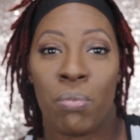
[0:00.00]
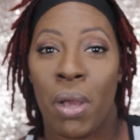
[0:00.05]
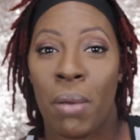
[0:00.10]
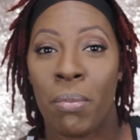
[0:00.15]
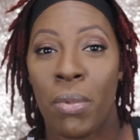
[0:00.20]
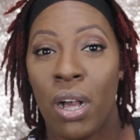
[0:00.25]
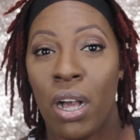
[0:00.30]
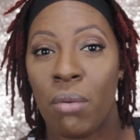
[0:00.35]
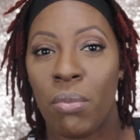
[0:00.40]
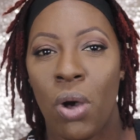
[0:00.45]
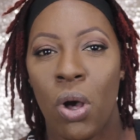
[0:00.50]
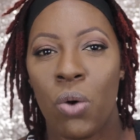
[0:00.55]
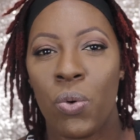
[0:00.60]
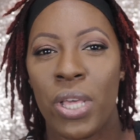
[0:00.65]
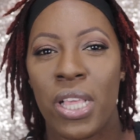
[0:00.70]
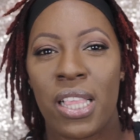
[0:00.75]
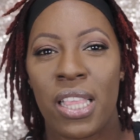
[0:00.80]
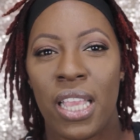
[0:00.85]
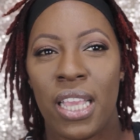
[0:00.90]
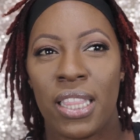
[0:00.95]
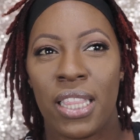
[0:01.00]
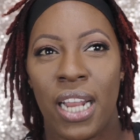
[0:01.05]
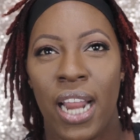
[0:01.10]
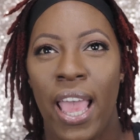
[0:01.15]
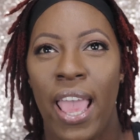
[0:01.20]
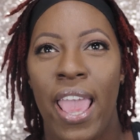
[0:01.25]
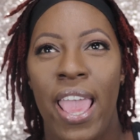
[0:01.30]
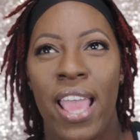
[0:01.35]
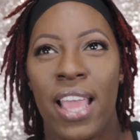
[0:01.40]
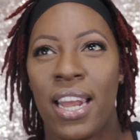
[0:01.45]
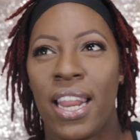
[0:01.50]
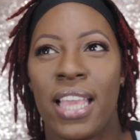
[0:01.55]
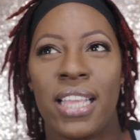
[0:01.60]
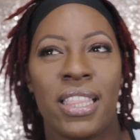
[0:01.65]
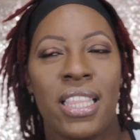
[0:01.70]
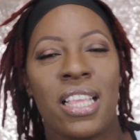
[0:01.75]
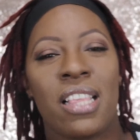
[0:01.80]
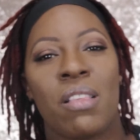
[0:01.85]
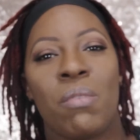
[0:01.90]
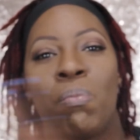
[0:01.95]
my mom always said that I had
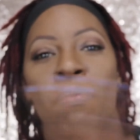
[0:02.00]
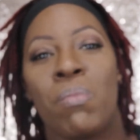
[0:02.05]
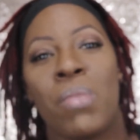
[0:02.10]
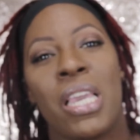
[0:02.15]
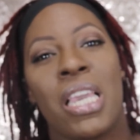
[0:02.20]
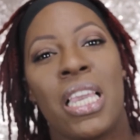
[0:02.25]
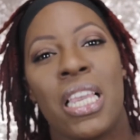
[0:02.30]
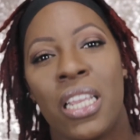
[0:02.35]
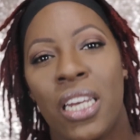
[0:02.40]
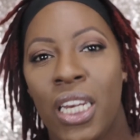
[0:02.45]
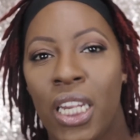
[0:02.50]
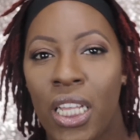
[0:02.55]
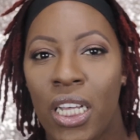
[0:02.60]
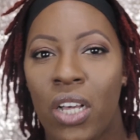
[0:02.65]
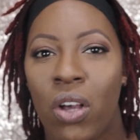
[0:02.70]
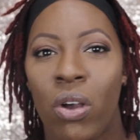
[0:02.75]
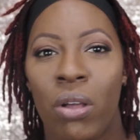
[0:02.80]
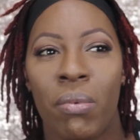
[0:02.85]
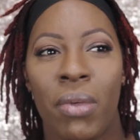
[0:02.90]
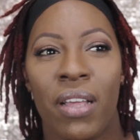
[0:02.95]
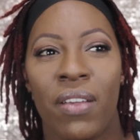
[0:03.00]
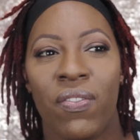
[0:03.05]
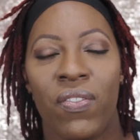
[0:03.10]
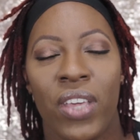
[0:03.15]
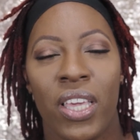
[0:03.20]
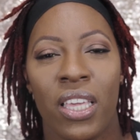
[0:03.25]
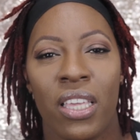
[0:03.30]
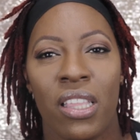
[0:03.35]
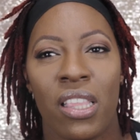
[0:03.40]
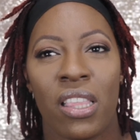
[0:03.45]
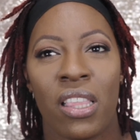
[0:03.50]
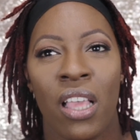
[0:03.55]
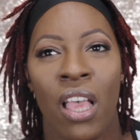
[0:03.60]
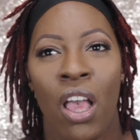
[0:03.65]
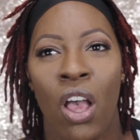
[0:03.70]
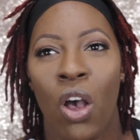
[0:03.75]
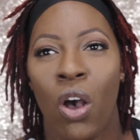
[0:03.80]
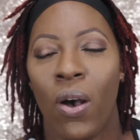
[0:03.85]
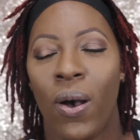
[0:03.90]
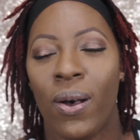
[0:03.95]
like this mean look on my face
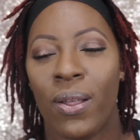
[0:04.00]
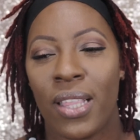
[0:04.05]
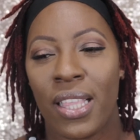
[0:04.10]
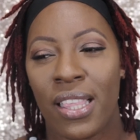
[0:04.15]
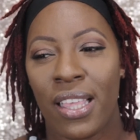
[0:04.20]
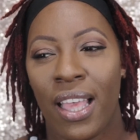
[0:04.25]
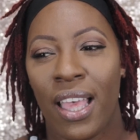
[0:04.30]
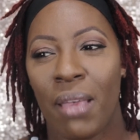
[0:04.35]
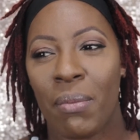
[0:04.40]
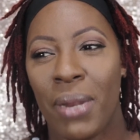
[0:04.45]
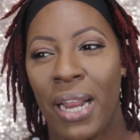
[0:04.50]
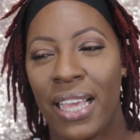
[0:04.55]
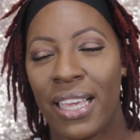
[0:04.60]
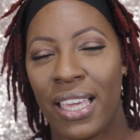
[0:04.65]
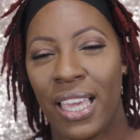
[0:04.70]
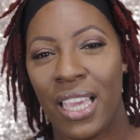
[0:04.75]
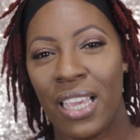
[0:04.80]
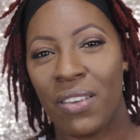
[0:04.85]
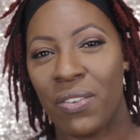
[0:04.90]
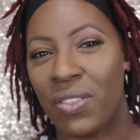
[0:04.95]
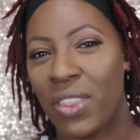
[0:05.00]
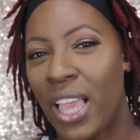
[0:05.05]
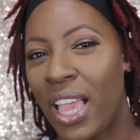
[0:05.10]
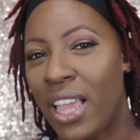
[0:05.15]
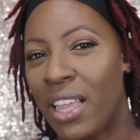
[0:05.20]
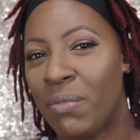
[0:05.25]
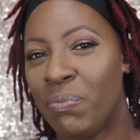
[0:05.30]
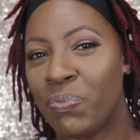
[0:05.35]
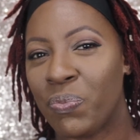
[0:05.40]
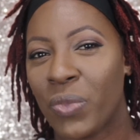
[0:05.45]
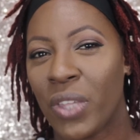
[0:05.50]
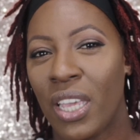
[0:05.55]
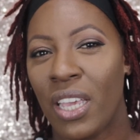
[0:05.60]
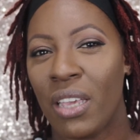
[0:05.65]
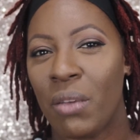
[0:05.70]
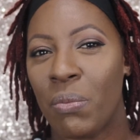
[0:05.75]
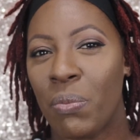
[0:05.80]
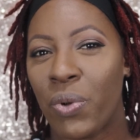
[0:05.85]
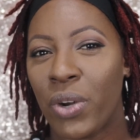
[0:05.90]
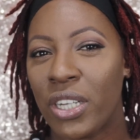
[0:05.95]
all the time. And I gave that
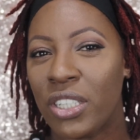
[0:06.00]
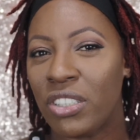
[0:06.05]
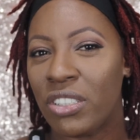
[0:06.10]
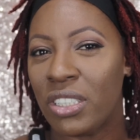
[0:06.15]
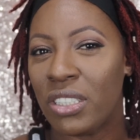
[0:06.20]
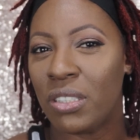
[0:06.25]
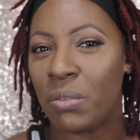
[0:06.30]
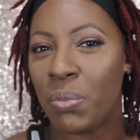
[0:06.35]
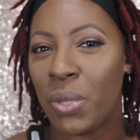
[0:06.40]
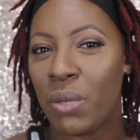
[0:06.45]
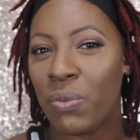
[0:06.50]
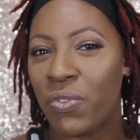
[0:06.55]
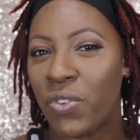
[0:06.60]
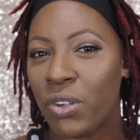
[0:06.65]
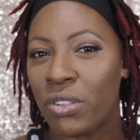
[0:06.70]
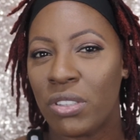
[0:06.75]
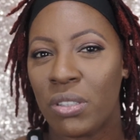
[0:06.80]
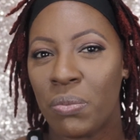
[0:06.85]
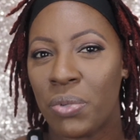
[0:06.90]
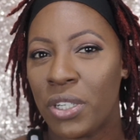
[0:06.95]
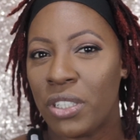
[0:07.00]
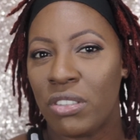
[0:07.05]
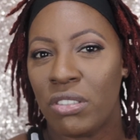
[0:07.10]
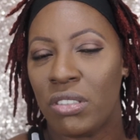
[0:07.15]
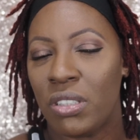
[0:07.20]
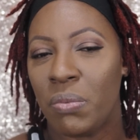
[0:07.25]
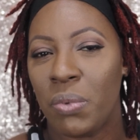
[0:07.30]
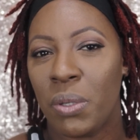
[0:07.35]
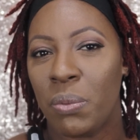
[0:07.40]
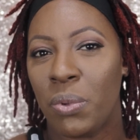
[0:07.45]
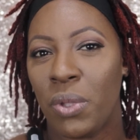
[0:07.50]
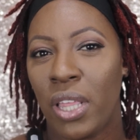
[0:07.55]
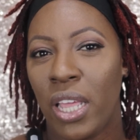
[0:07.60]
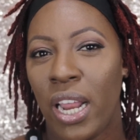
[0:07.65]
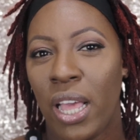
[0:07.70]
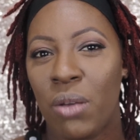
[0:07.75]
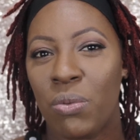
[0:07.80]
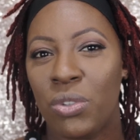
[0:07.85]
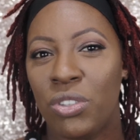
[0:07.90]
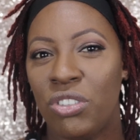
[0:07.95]
impression to people, first impression to people,
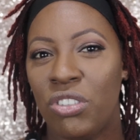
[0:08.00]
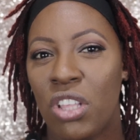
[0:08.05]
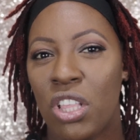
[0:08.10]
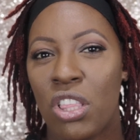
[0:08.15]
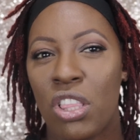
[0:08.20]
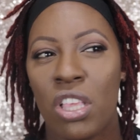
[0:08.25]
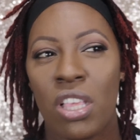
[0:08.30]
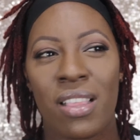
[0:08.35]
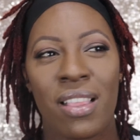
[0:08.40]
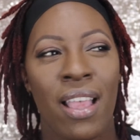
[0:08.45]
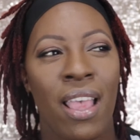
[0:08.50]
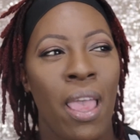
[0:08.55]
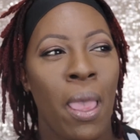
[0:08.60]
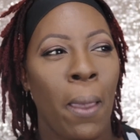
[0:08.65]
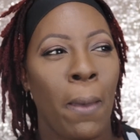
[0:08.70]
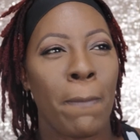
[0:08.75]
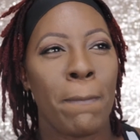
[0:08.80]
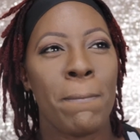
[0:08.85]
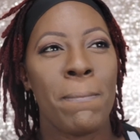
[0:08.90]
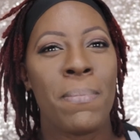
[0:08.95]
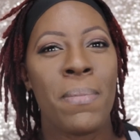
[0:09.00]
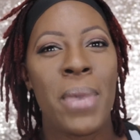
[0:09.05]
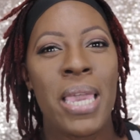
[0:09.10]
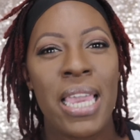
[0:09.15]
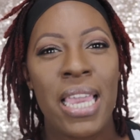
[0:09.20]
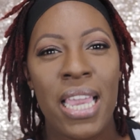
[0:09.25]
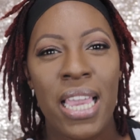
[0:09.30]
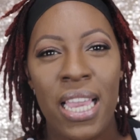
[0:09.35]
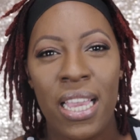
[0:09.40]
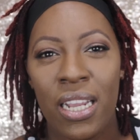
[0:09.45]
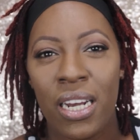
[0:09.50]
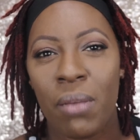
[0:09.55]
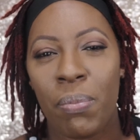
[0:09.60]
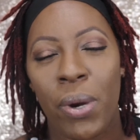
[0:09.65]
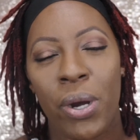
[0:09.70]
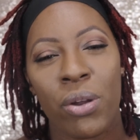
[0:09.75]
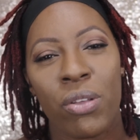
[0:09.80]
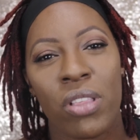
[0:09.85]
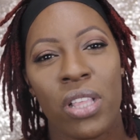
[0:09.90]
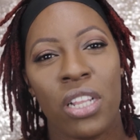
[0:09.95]
that I was just this mean
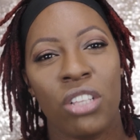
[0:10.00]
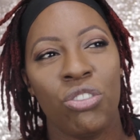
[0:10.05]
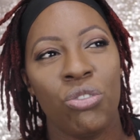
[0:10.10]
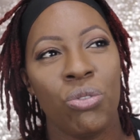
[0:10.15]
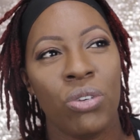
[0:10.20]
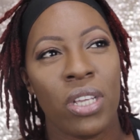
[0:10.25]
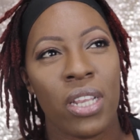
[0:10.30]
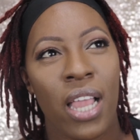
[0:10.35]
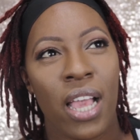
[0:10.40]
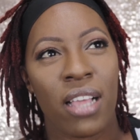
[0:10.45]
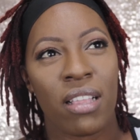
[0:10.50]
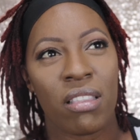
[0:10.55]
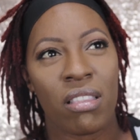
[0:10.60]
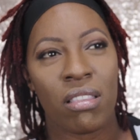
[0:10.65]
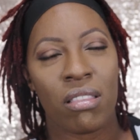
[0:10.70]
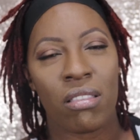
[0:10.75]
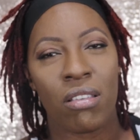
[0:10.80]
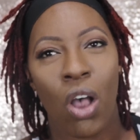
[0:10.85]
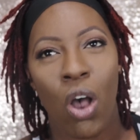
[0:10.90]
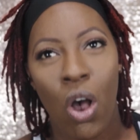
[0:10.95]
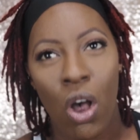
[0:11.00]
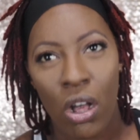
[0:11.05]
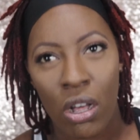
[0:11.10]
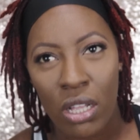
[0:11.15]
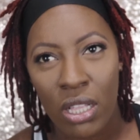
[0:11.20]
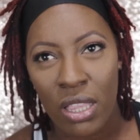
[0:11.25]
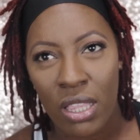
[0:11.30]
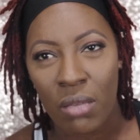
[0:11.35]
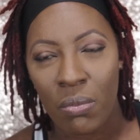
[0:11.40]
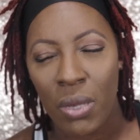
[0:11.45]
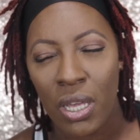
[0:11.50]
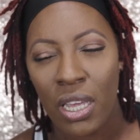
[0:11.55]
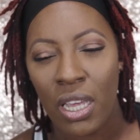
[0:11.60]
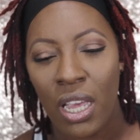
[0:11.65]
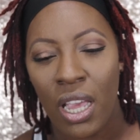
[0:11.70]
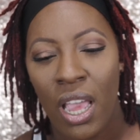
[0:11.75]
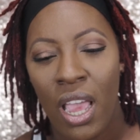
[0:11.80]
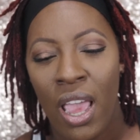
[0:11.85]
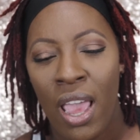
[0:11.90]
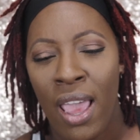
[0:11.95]
person that you could not talk to me.